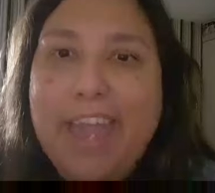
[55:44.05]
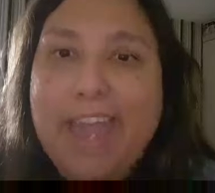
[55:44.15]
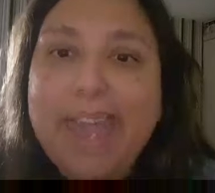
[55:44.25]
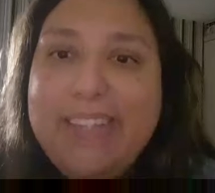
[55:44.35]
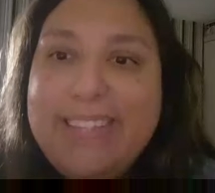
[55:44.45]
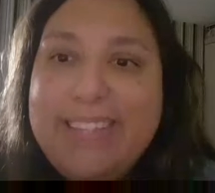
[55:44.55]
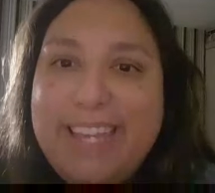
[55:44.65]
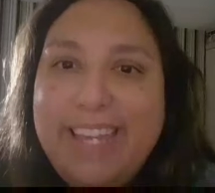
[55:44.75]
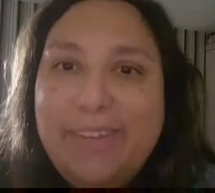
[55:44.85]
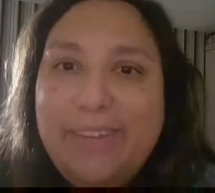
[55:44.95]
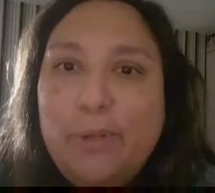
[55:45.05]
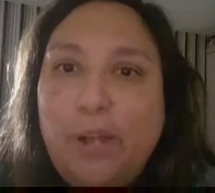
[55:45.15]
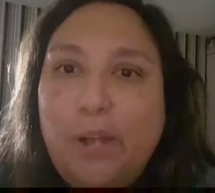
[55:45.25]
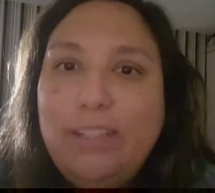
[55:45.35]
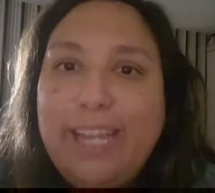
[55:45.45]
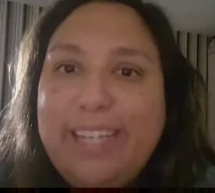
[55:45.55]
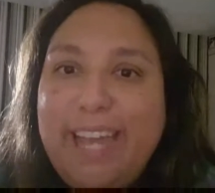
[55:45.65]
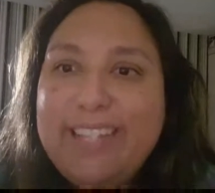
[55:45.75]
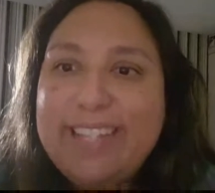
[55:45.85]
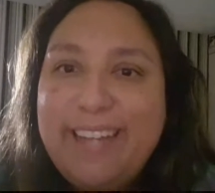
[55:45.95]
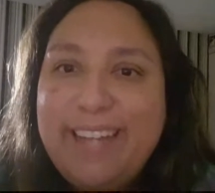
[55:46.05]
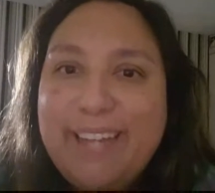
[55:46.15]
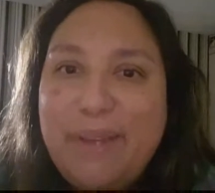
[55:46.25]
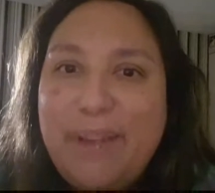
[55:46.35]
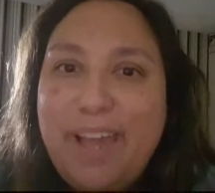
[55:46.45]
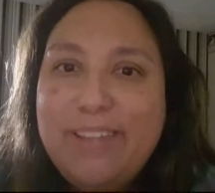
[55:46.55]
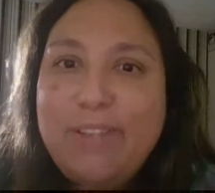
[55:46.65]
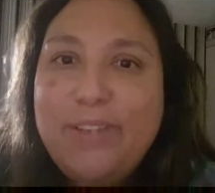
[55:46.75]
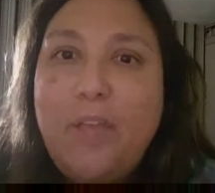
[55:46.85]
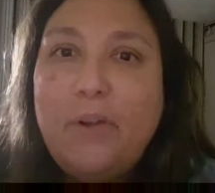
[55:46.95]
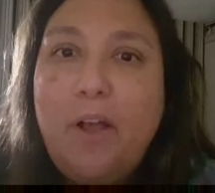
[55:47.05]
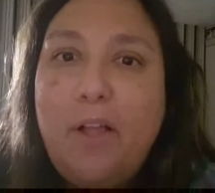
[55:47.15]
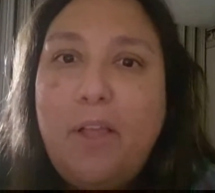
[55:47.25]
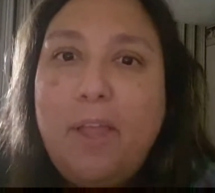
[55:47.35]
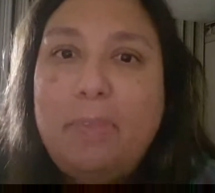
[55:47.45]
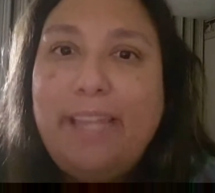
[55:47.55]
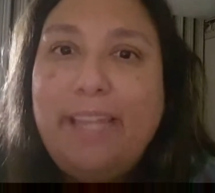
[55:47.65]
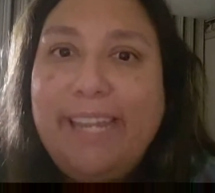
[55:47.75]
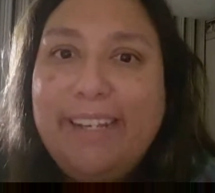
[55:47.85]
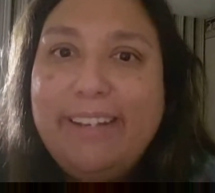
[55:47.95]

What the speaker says: Hey, Chrissy, we're on late night tonight, you guys. Y'all are all up late.